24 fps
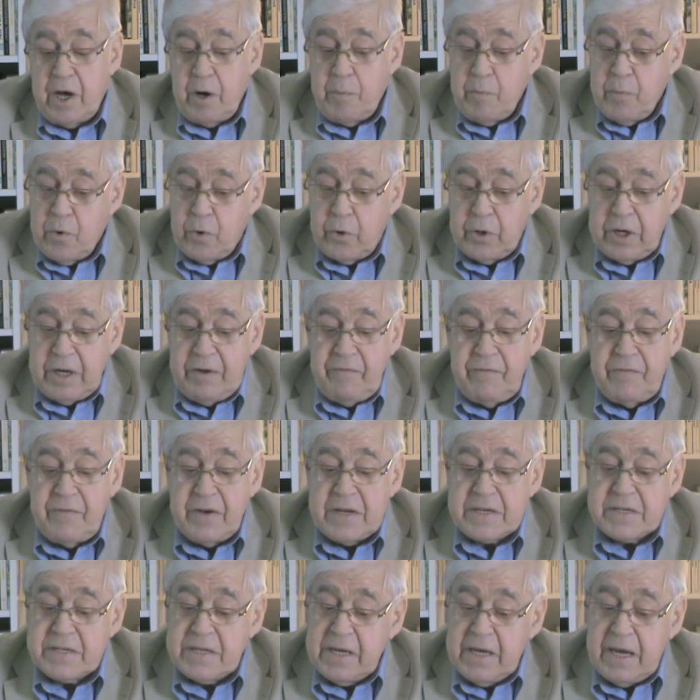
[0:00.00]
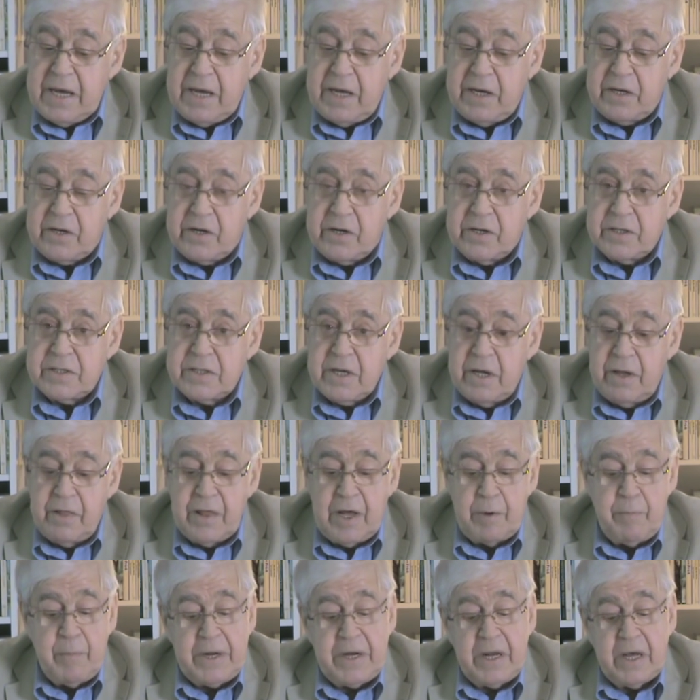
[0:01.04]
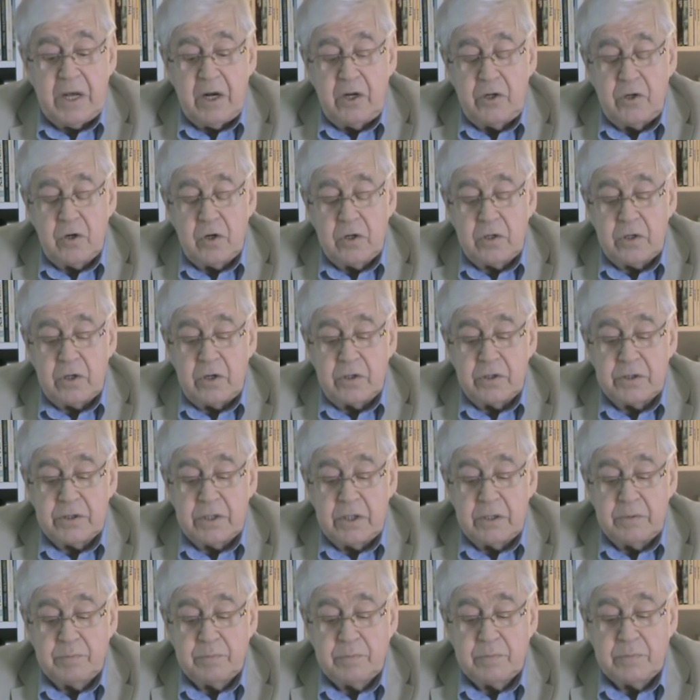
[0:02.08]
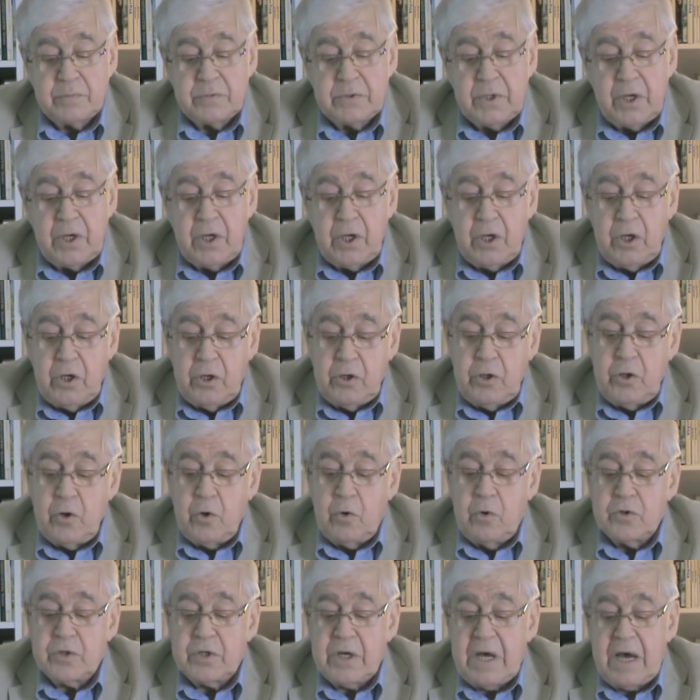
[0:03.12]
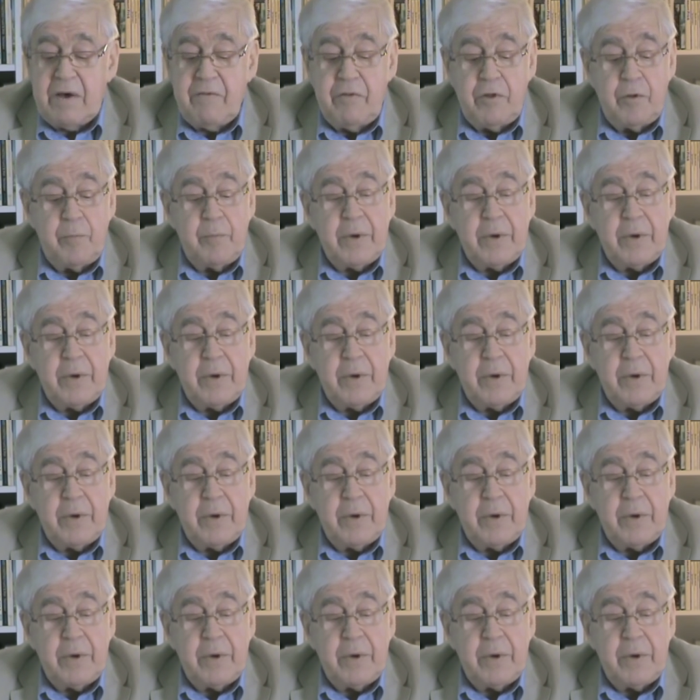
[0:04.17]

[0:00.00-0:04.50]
more investigators than medical doctors. You also have the